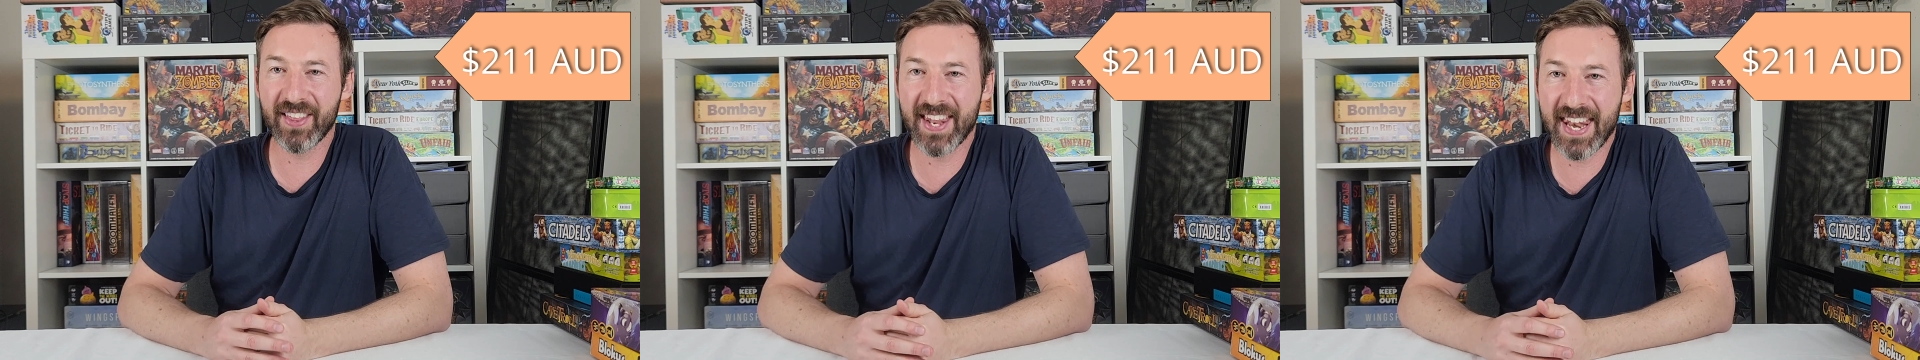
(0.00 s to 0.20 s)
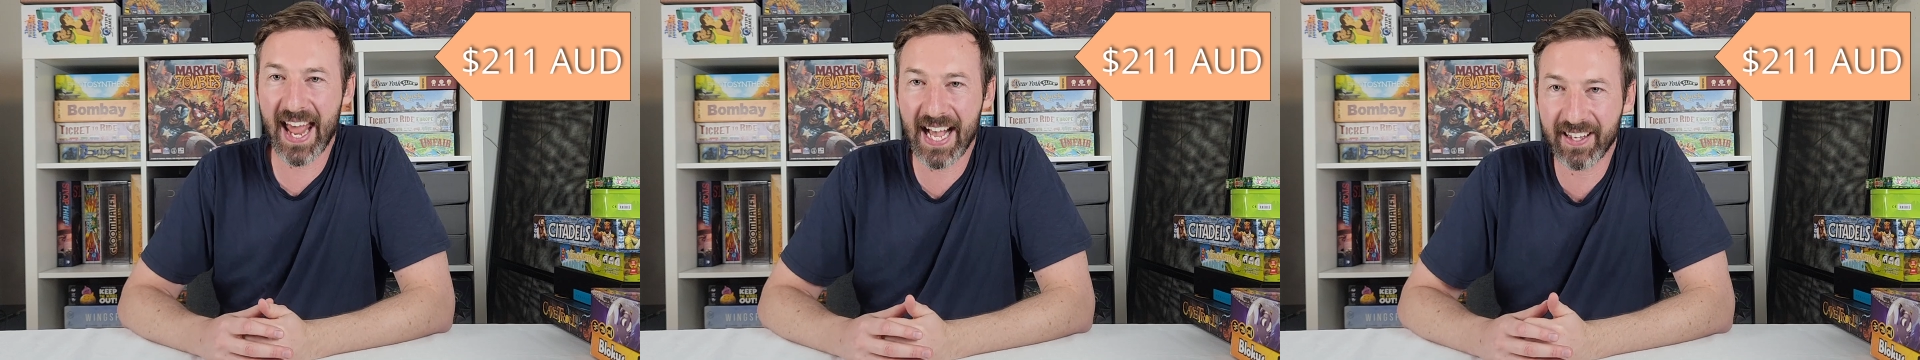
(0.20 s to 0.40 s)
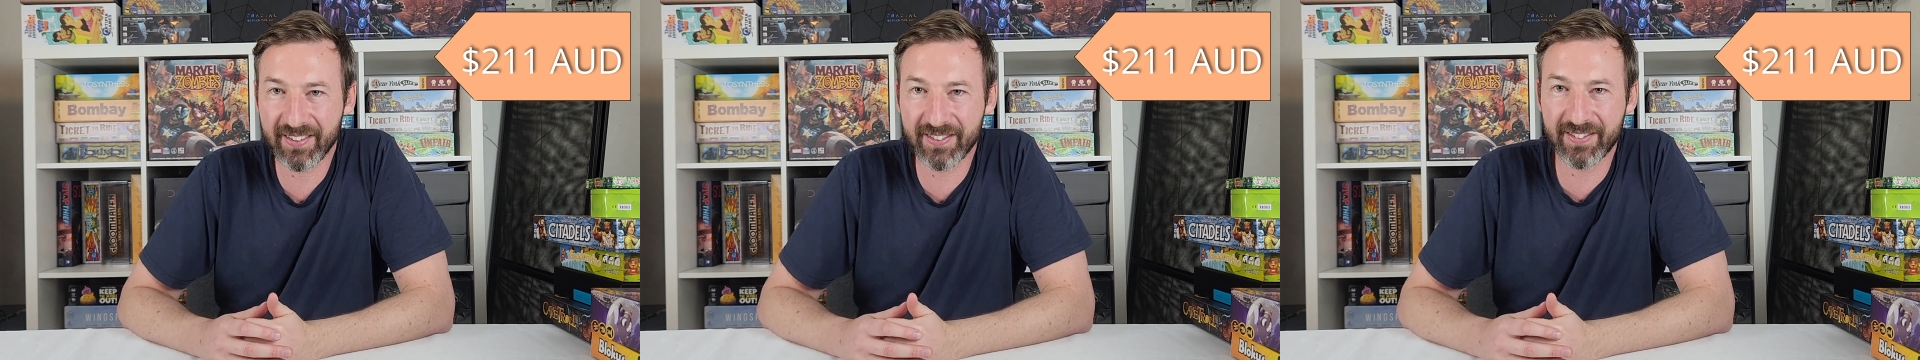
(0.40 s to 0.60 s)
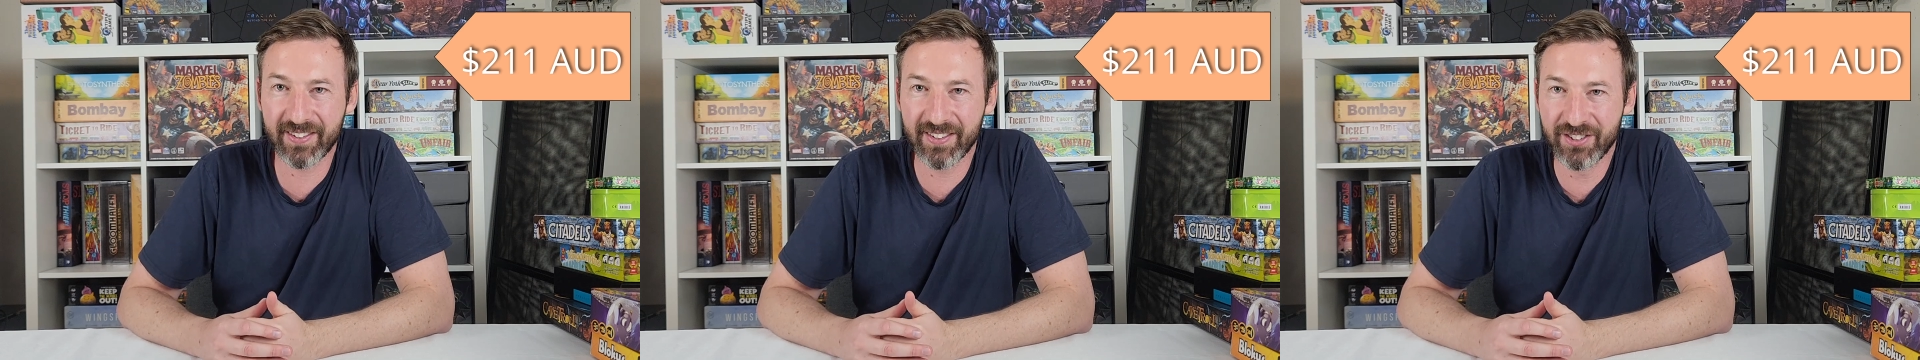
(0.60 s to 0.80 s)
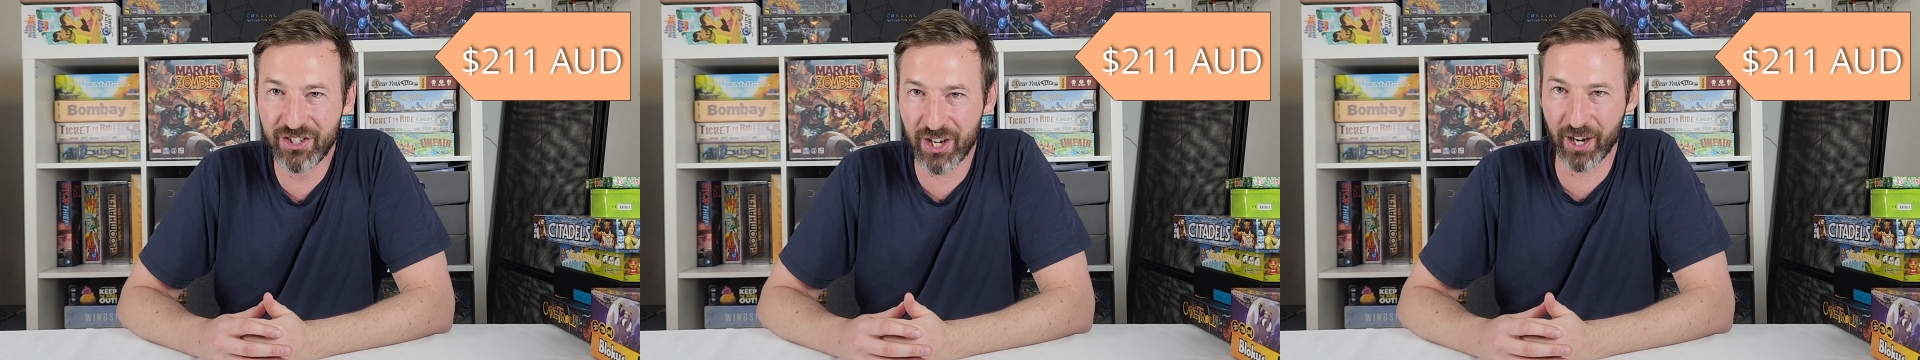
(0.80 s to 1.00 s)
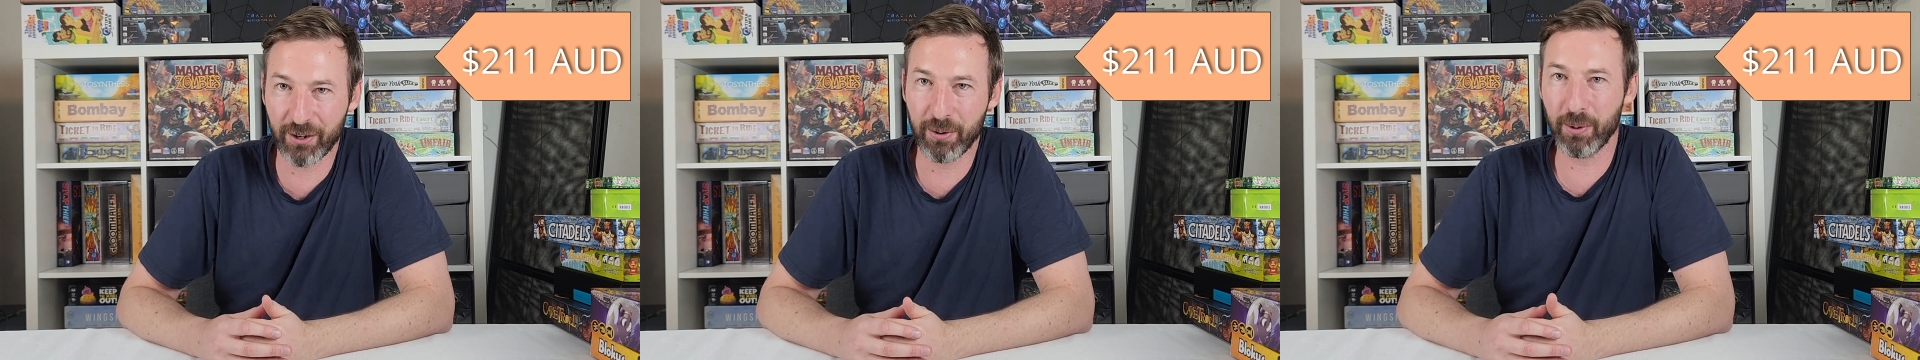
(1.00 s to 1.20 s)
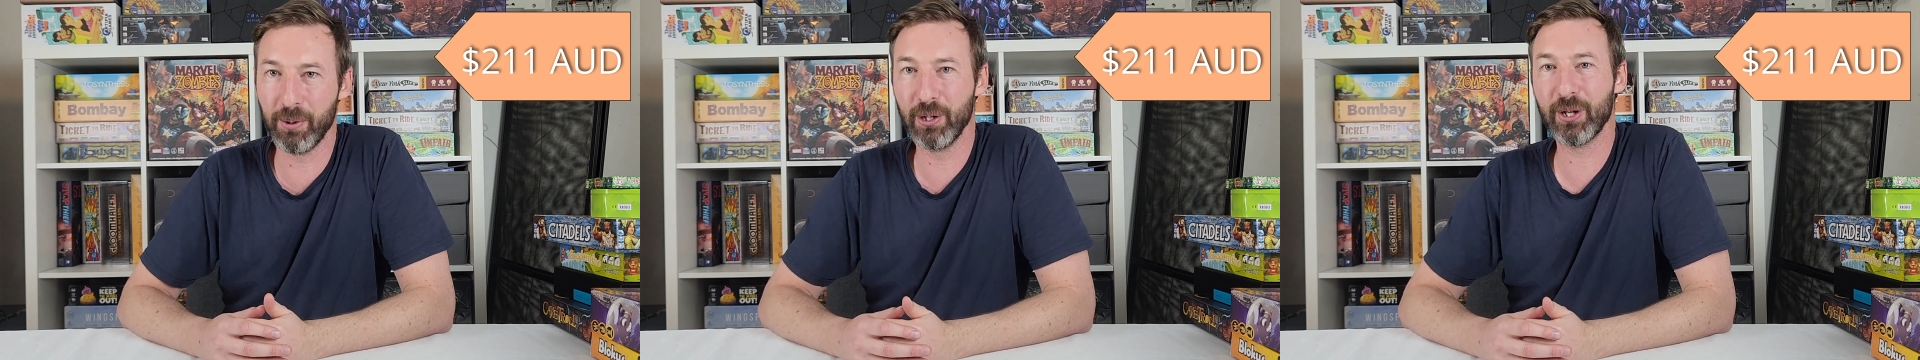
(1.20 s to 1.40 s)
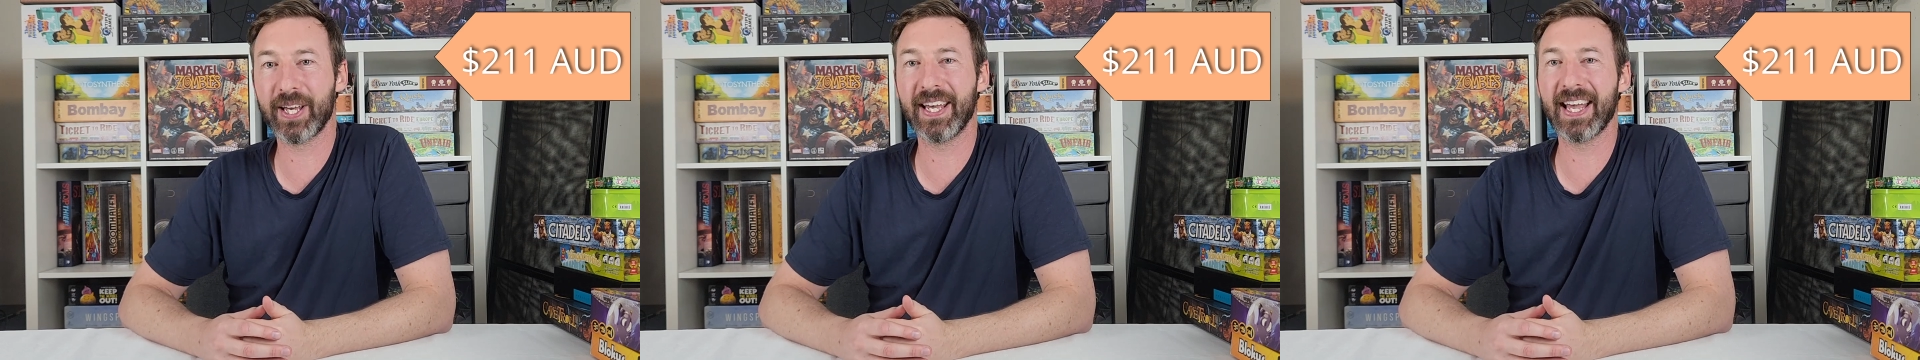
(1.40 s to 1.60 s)
next genre we're
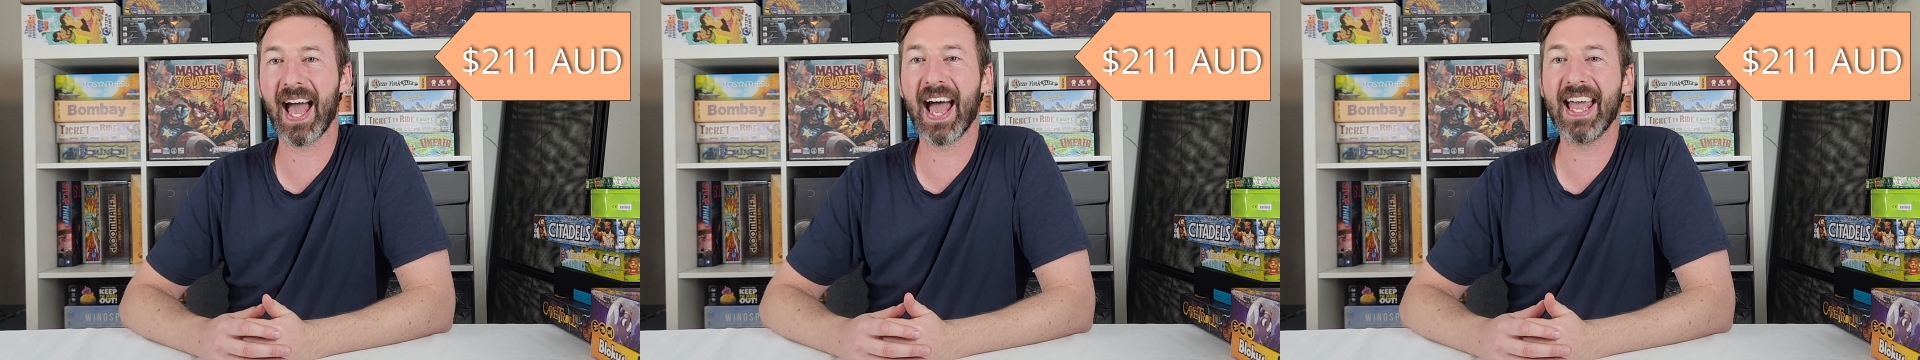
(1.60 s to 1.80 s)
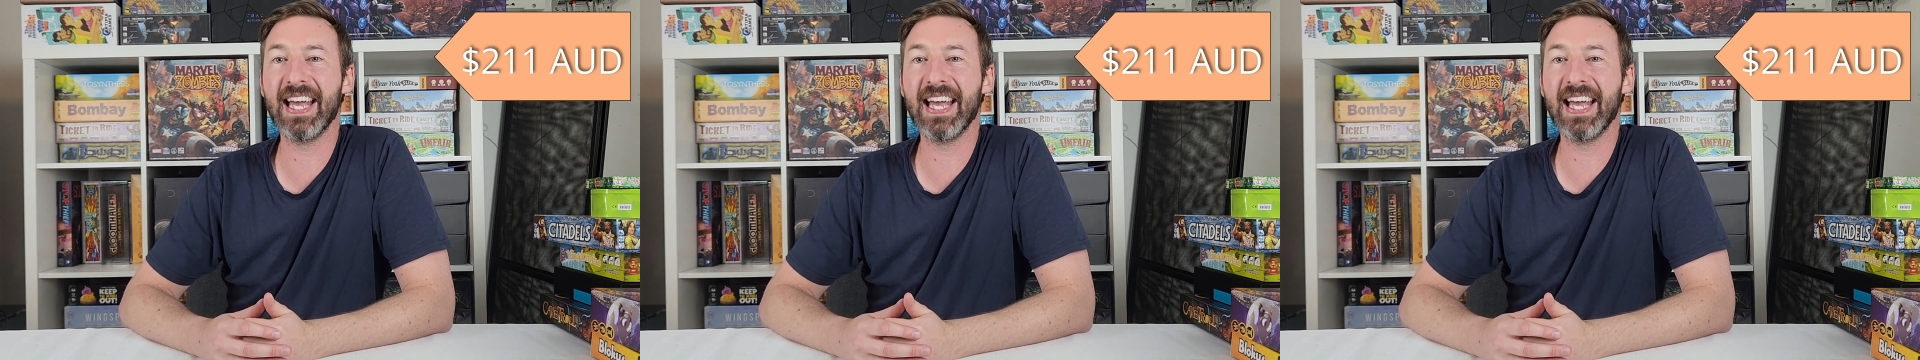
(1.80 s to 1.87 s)
looking at?